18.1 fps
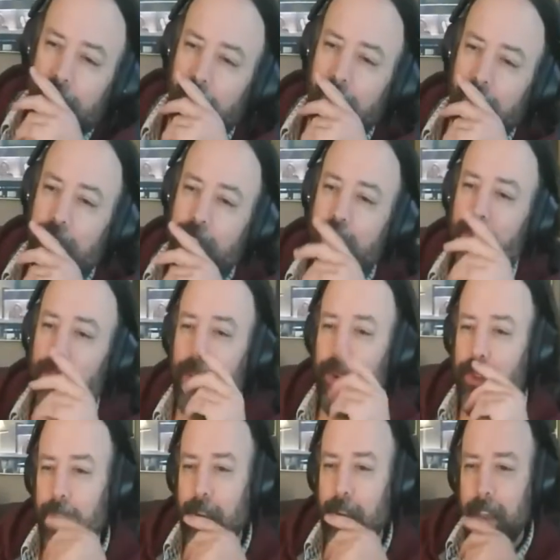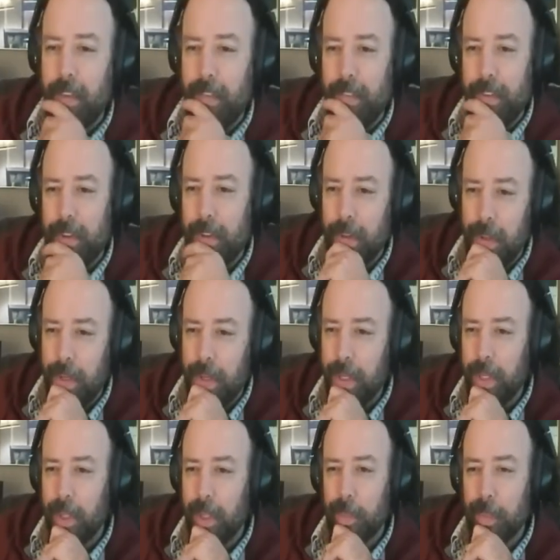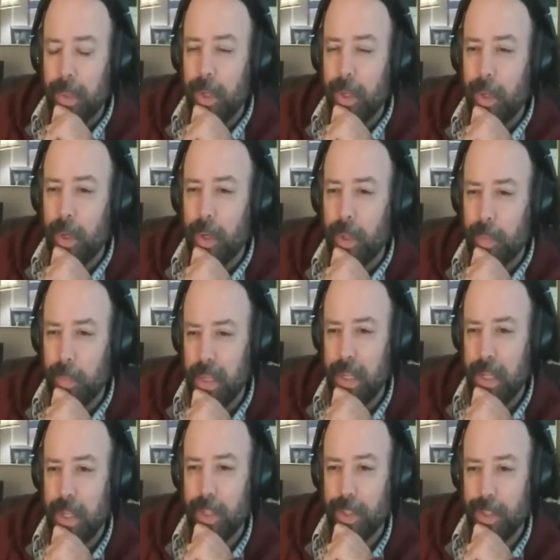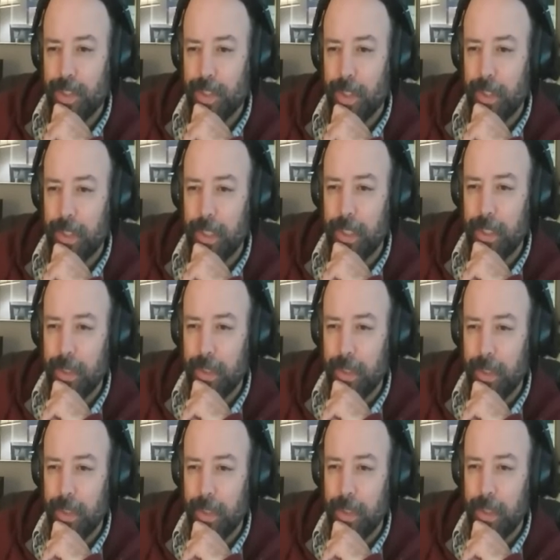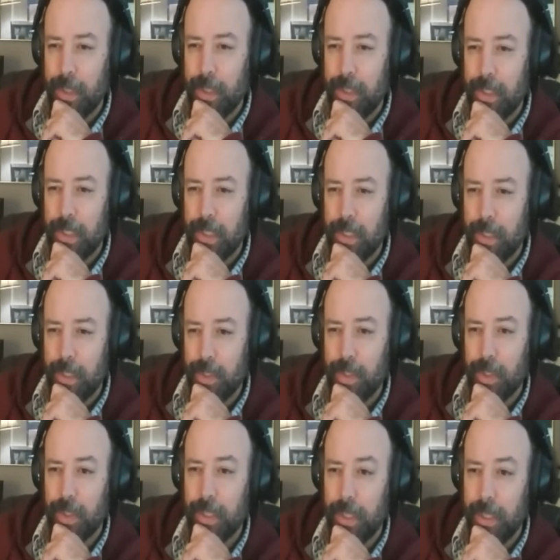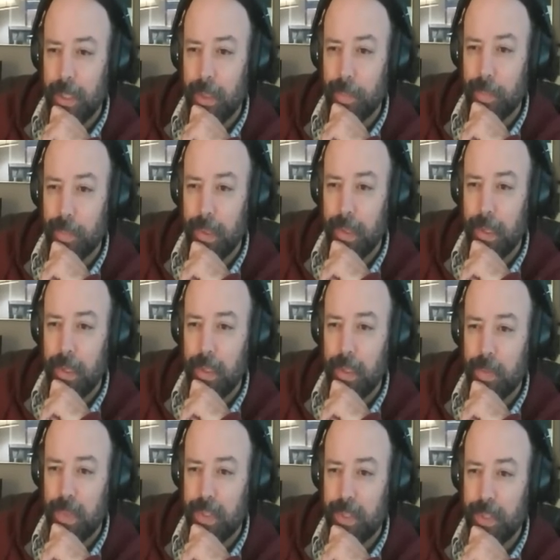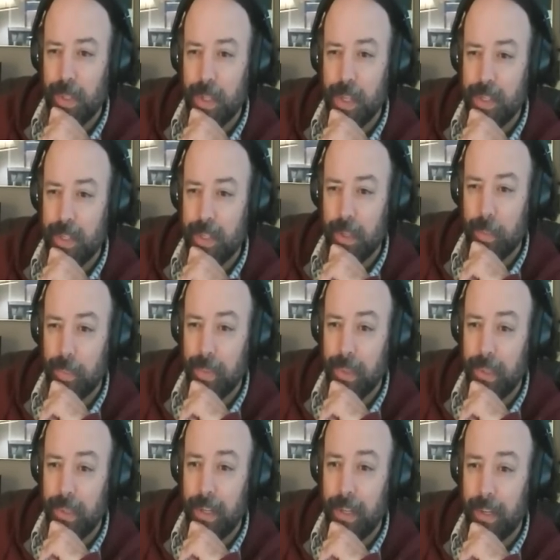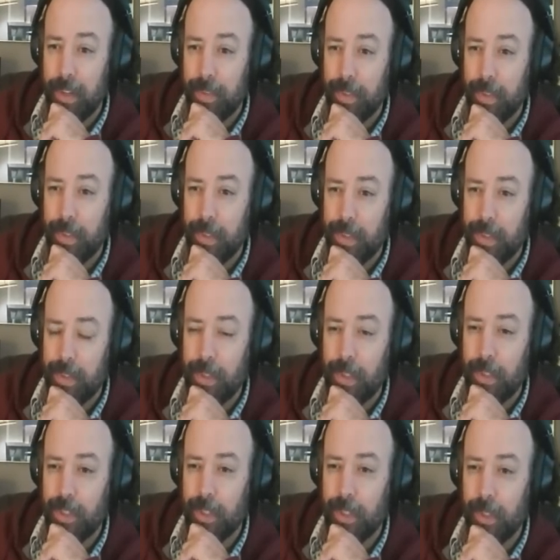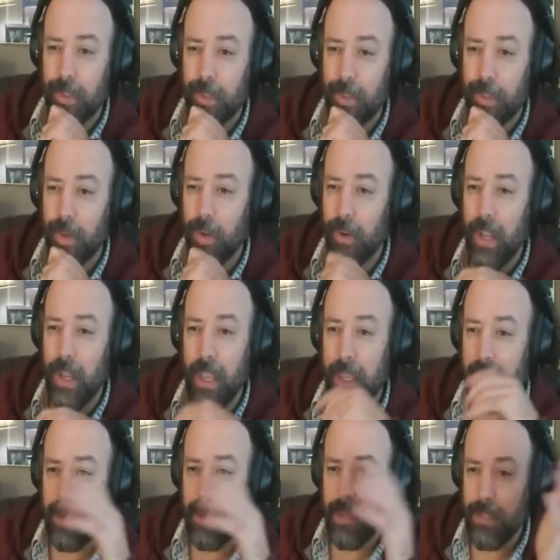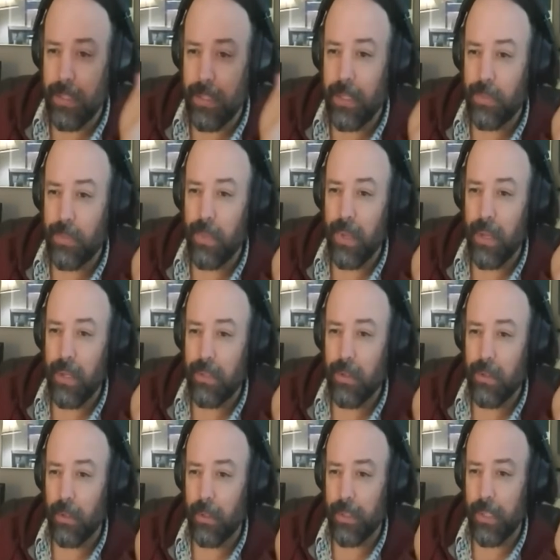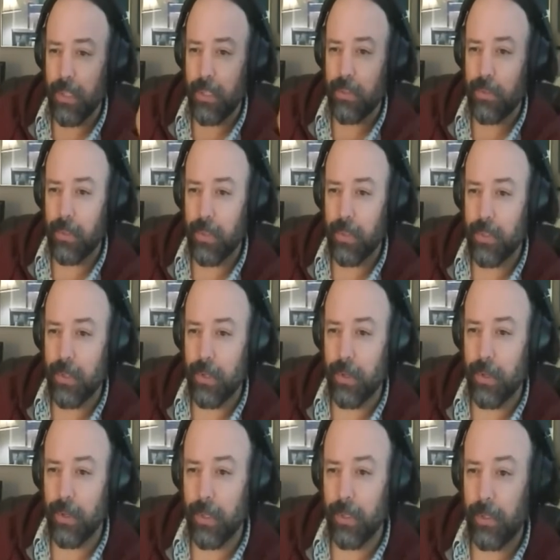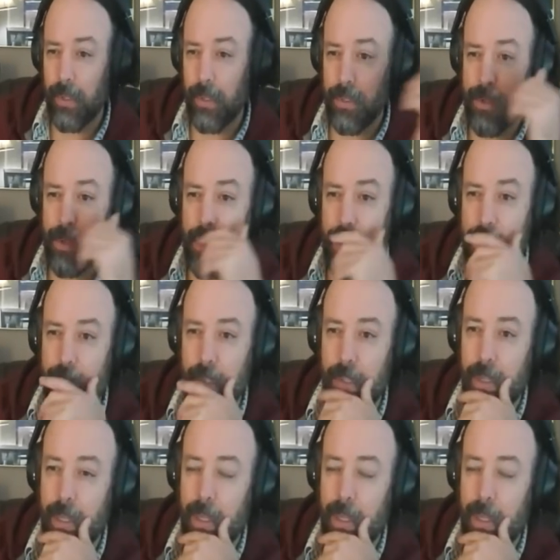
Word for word: Did you know that I have a company called BD Consulting? It's a consulting company specializing in big data for construction, or AEC space, architectural engineering and construction.